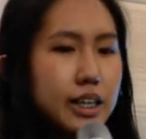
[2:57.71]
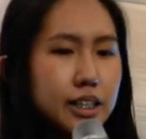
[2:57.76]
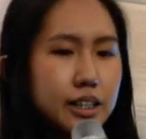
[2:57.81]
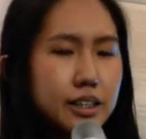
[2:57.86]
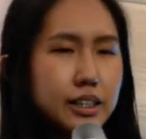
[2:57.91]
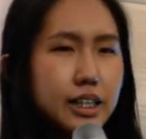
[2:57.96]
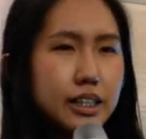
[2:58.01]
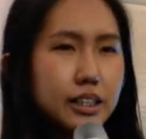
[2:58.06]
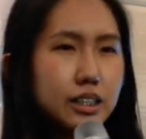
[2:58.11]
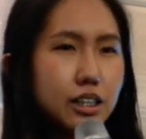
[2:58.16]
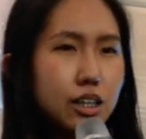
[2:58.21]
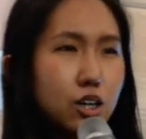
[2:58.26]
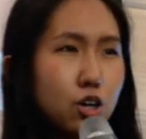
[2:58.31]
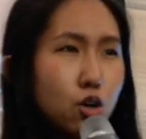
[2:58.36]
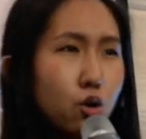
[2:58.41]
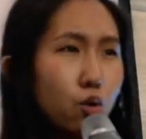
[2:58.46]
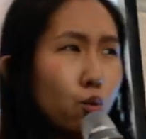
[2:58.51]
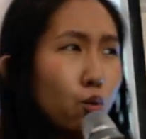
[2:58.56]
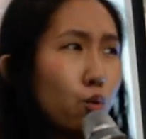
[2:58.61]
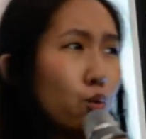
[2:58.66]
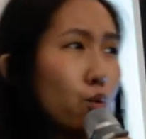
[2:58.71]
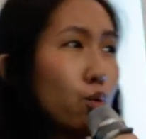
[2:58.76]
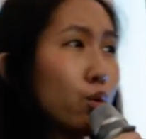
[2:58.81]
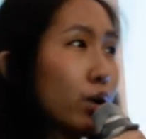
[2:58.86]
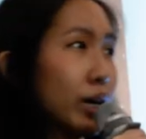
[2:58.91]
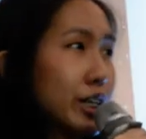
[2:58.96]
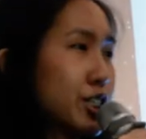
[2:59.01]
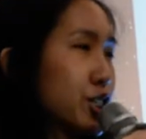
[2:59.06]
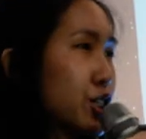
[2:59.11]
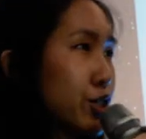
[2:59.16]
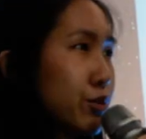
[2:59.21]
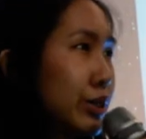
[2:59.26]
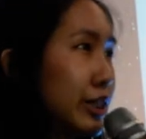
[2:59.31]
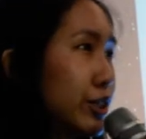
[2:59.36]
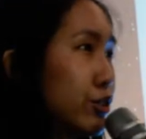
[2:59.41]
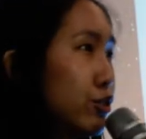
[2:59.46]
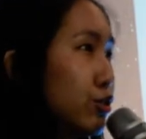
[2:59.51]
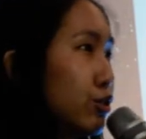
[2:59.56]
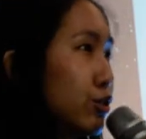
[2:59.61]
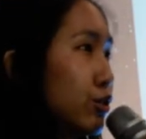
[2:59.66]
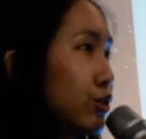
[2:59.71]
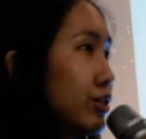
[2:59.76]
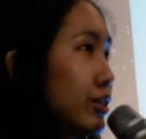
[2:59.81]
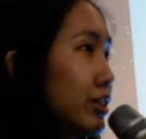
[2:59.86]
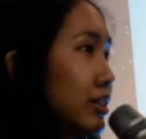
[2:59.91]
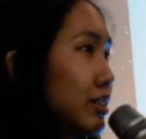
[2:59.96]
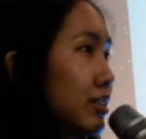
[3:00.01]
Then, what should we do?